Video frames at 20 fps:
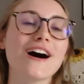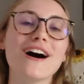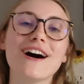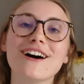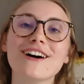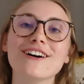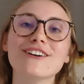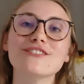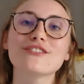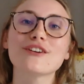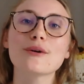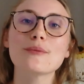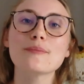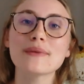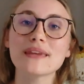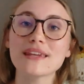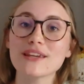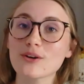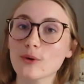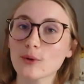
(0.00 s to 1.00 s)
of
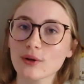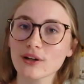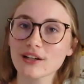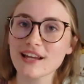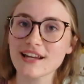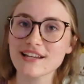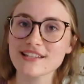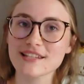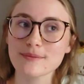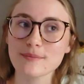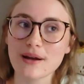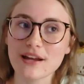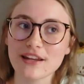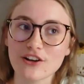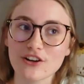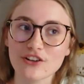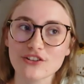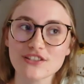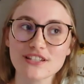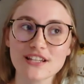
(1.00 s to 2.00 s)
me organizing my
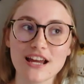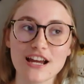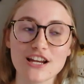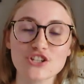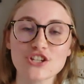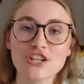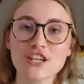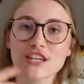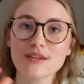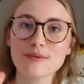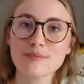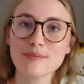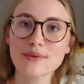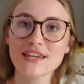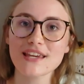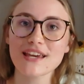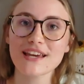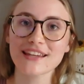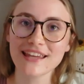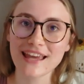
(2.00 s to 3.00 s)
yarn stash. Keep
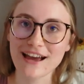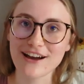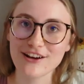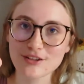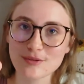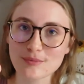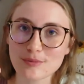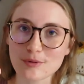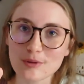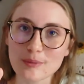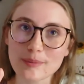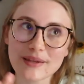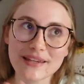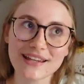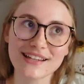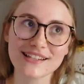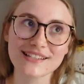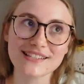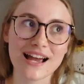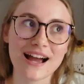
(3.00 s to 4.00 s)
me accountable,
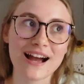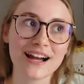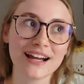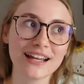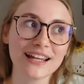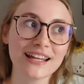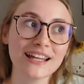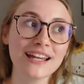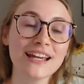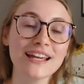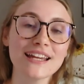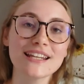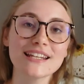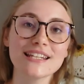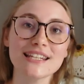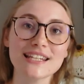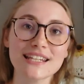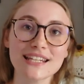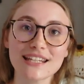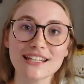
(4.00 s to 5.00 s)
because I
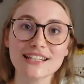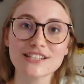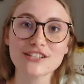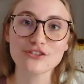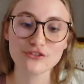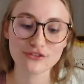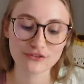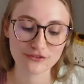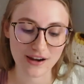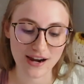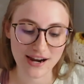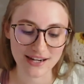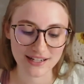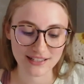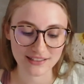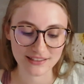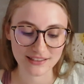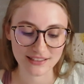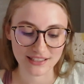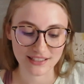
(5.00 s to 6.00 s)
need to
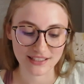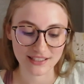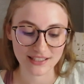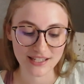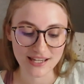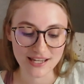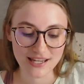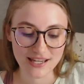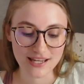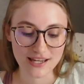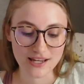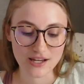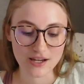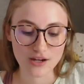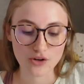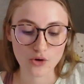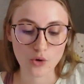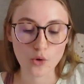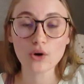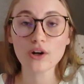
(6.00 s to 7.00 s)
finally
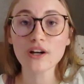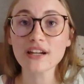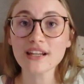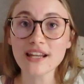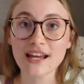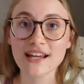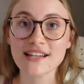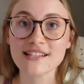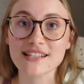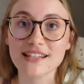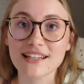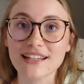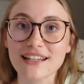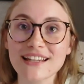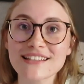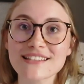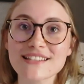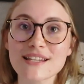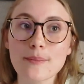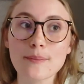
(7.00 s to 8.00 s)
organize it.
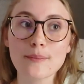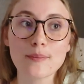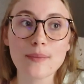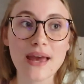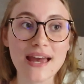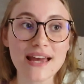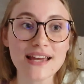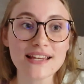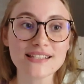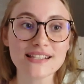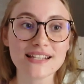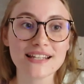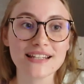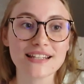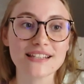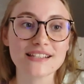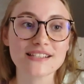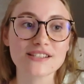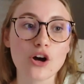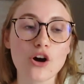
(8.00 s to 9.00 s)
It's a mess. It
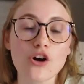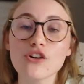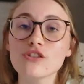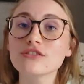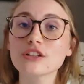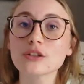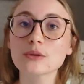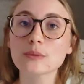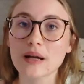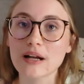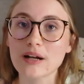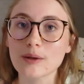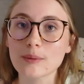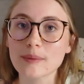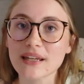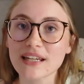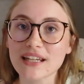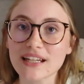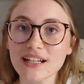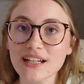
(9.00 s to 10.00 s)
is
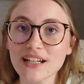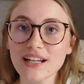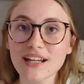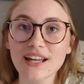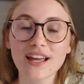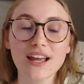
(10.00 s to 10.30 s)
overwhelming.